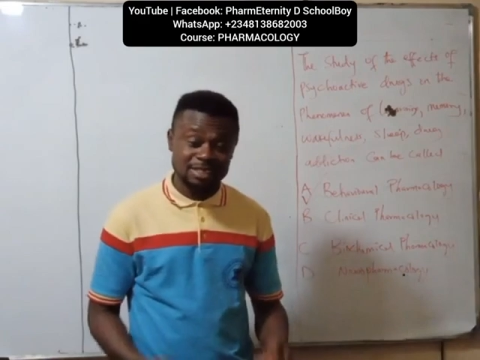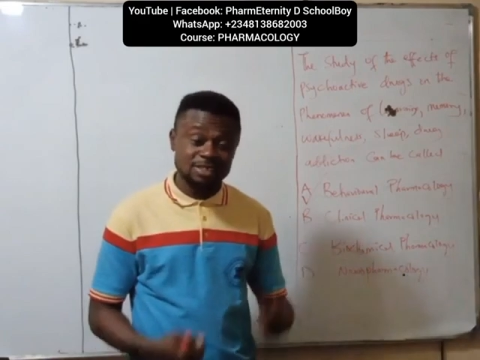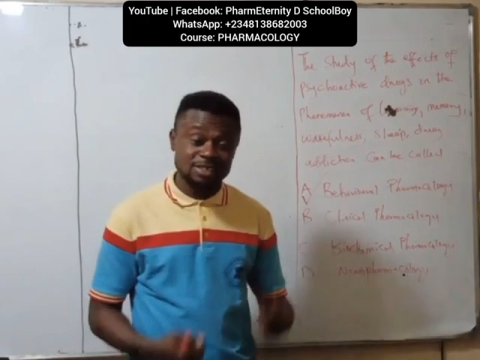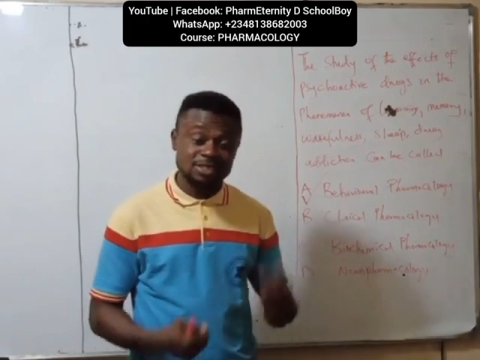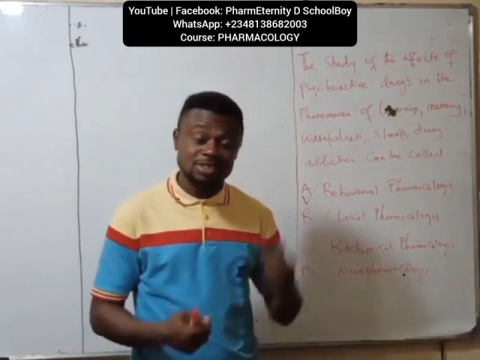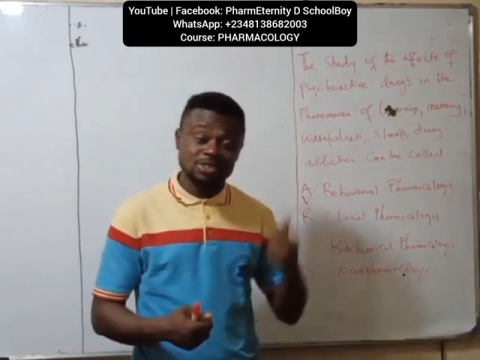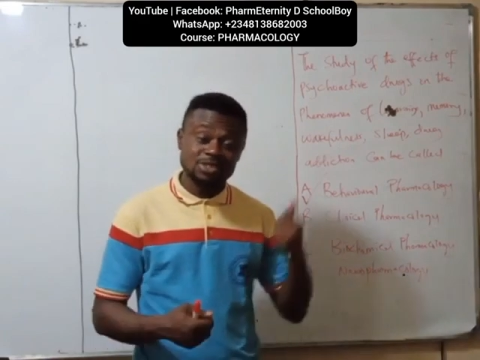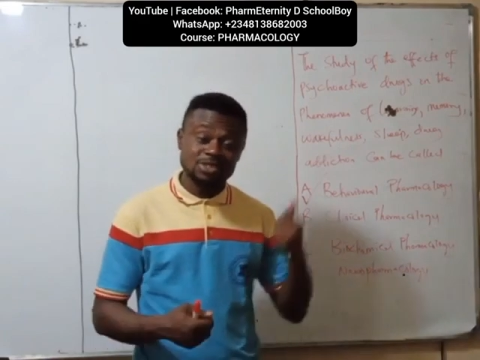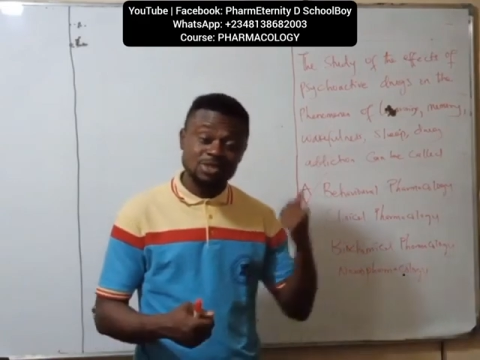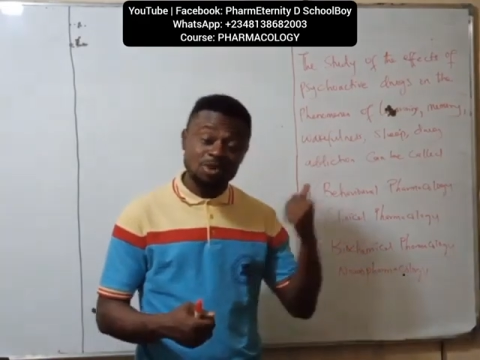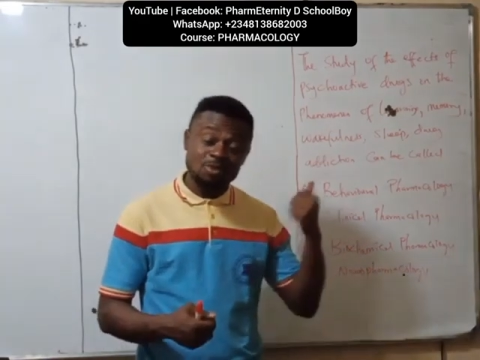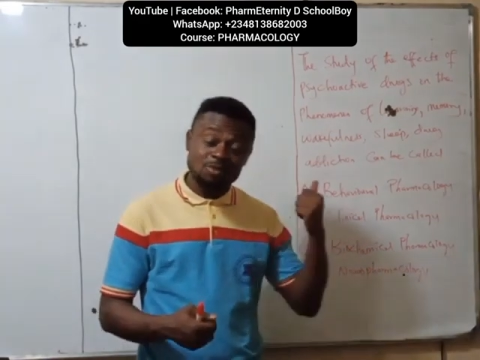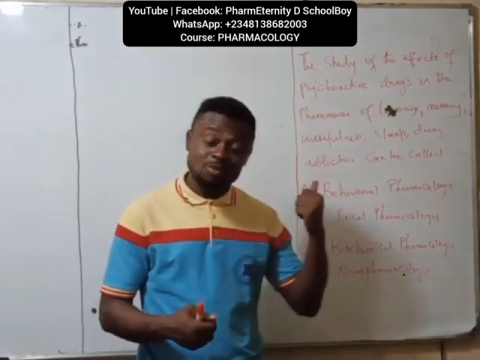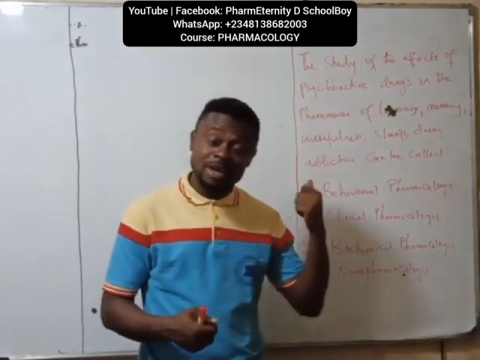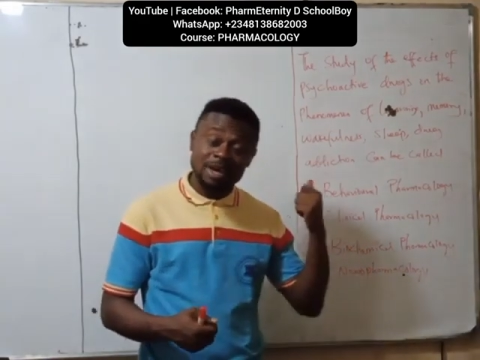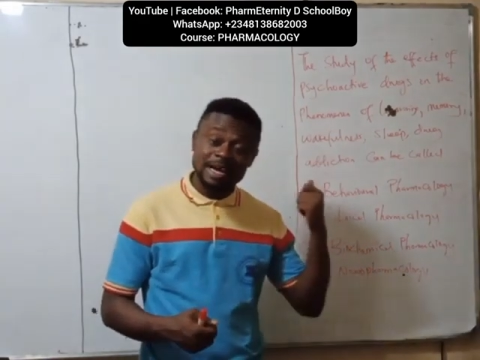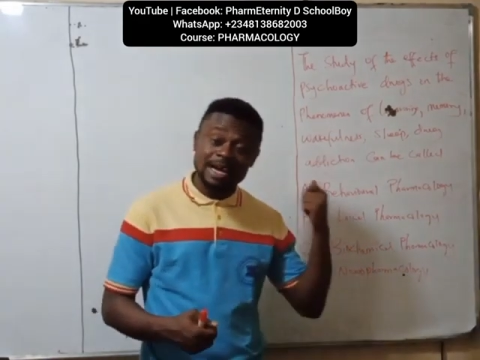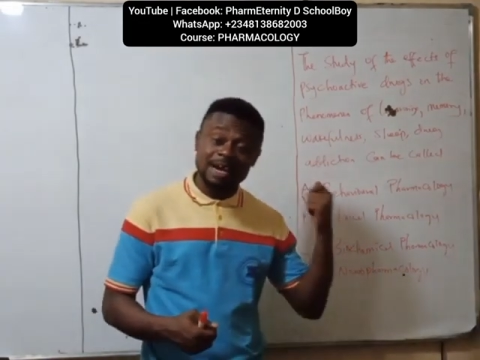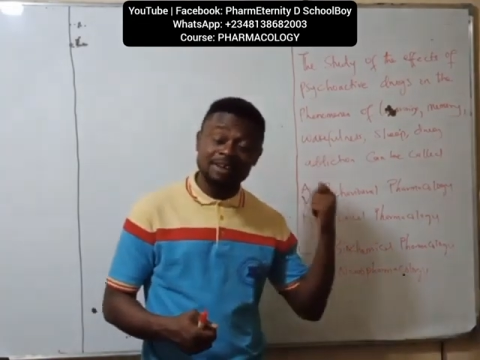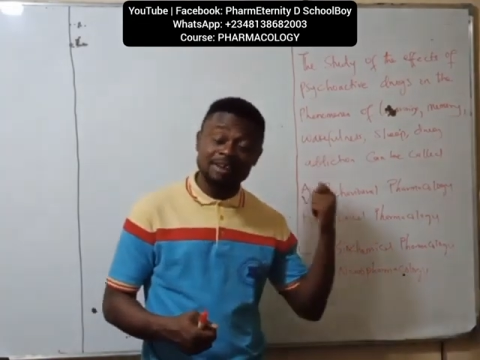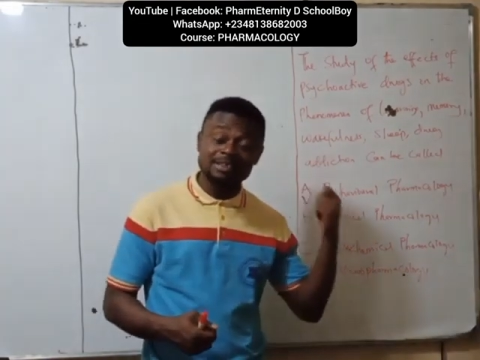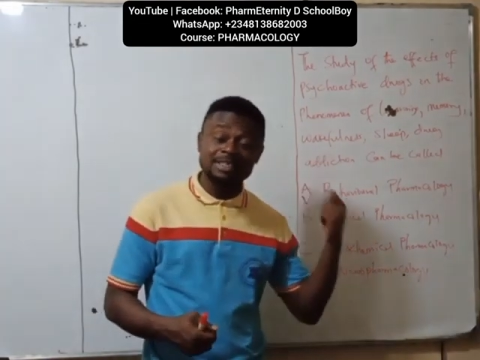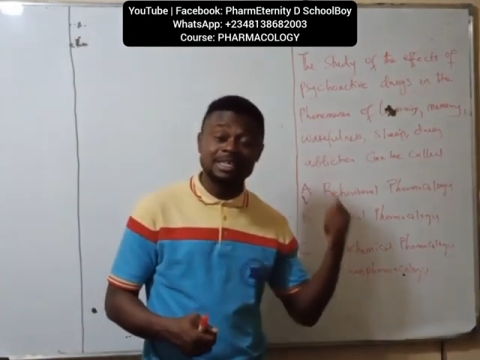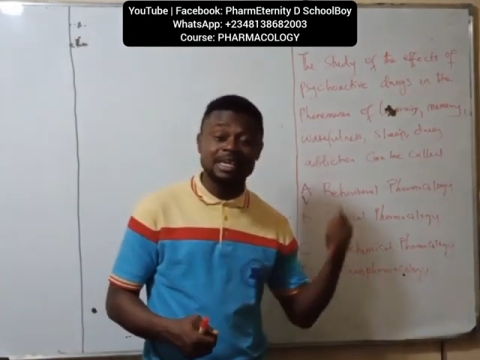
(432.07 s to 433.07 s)
Someone
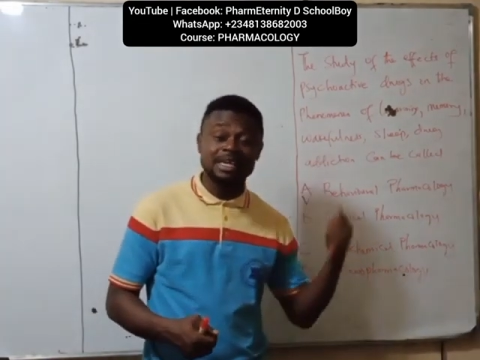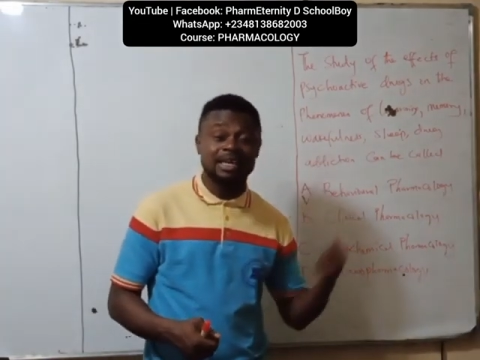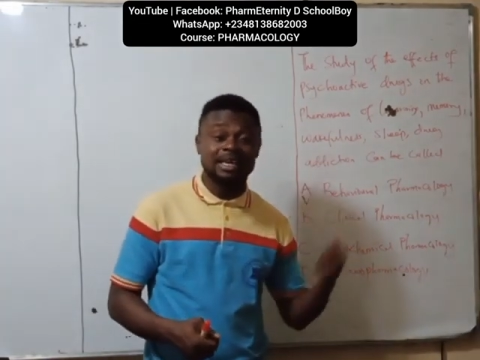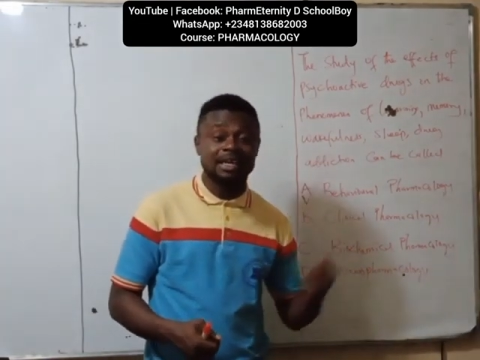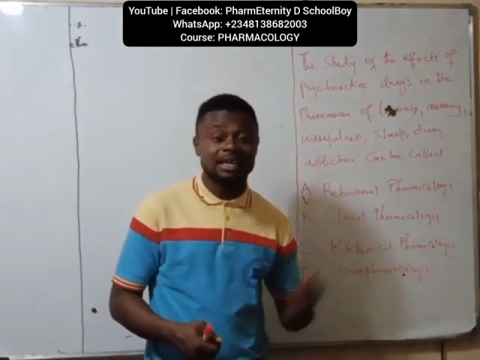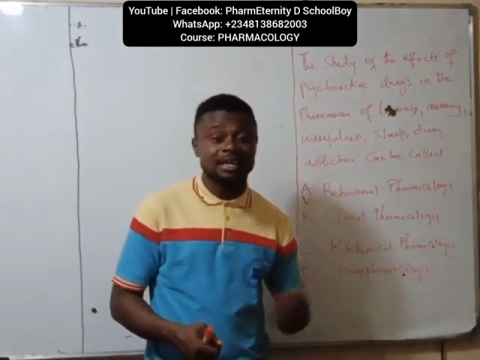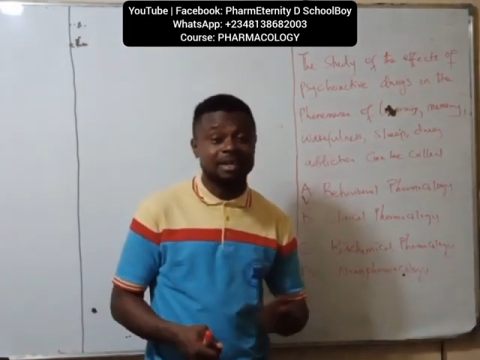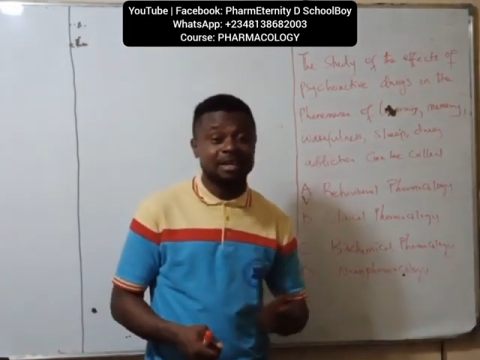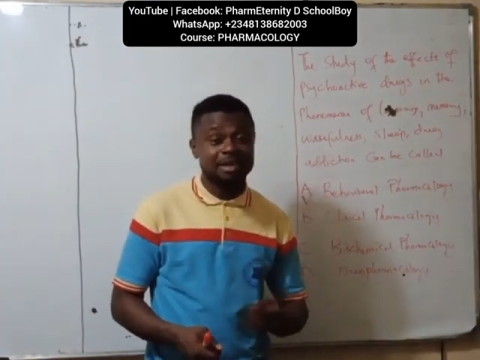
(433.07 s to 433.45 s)
out there